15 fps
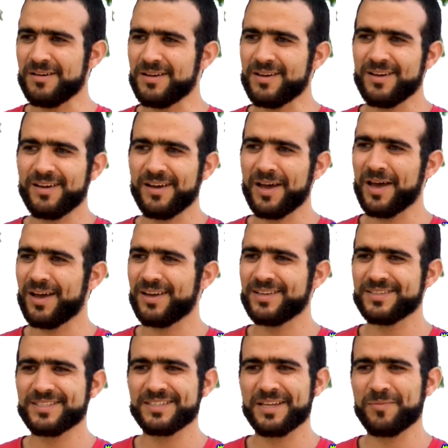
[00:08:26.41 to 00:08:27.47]
I
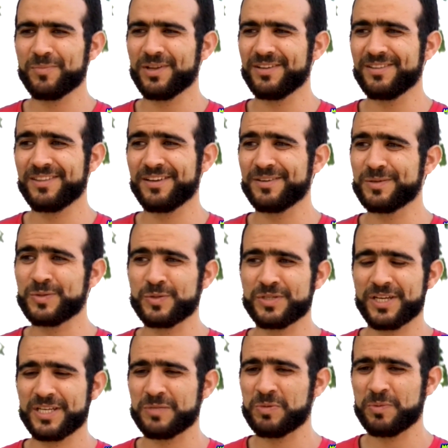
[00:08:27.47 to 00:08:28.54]
said I'm not there to
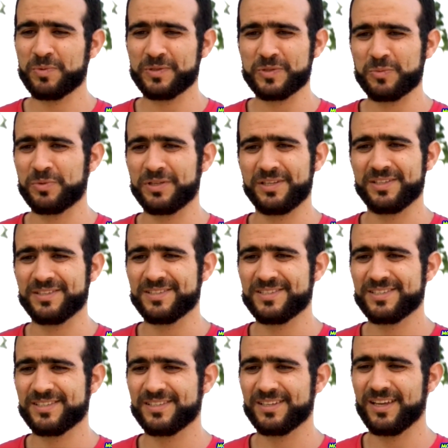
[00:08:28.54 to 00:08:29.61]
change people's
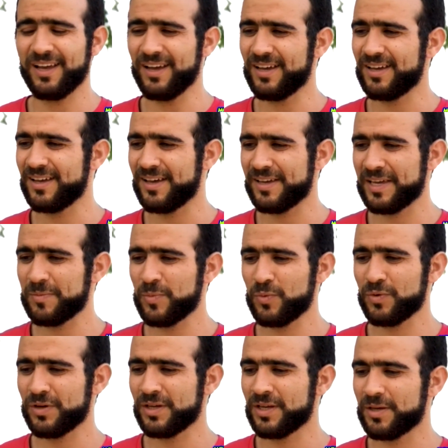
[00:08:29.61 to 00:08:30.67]
opinions. Uh, I am
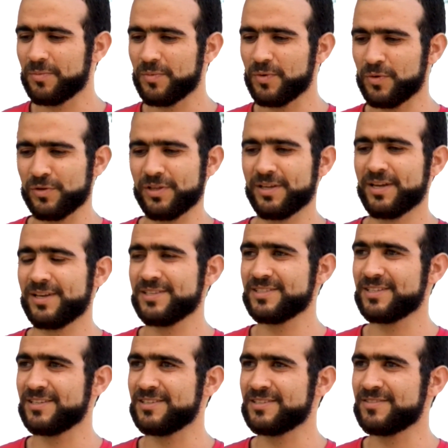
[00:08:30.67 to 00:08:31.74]
who I am. All I
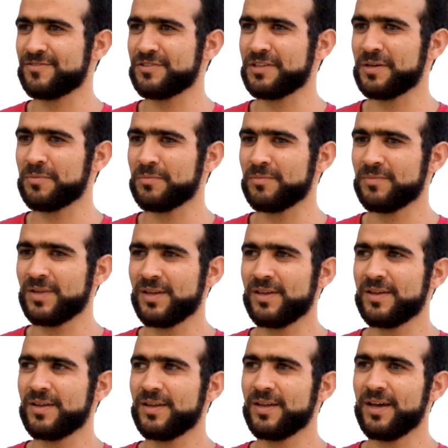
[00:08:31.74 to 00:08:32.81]
ask is for them
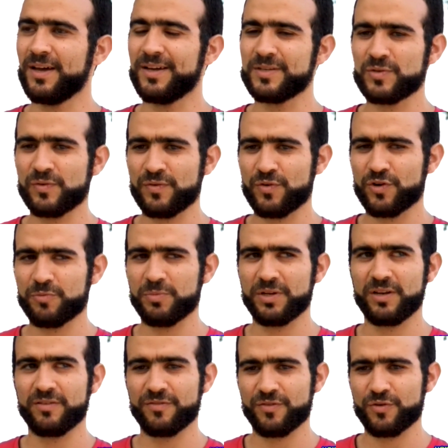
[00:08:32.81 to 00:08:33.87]
uh, to form an
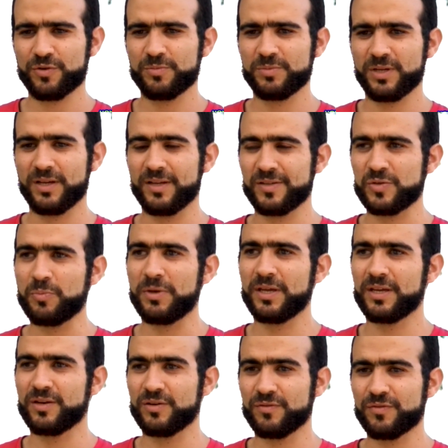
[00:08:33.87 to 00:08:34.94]
informed, uh, to
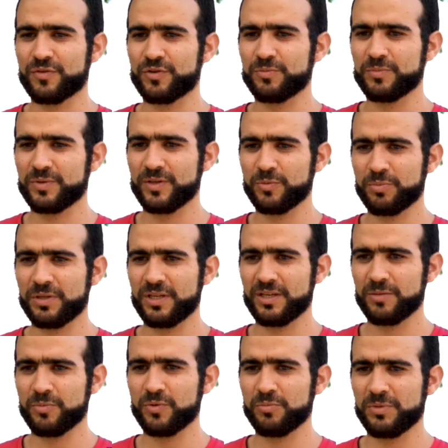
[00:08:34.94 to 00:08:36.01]
make an informed
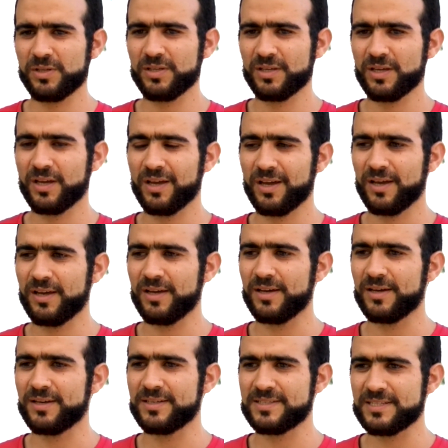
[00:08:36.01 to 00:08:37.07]
opinion about me.
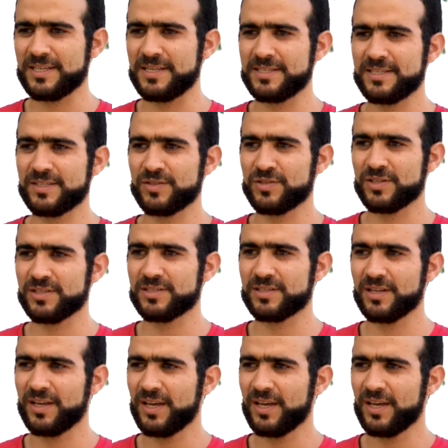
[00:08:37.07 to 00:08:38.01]
Uh, it's easy to just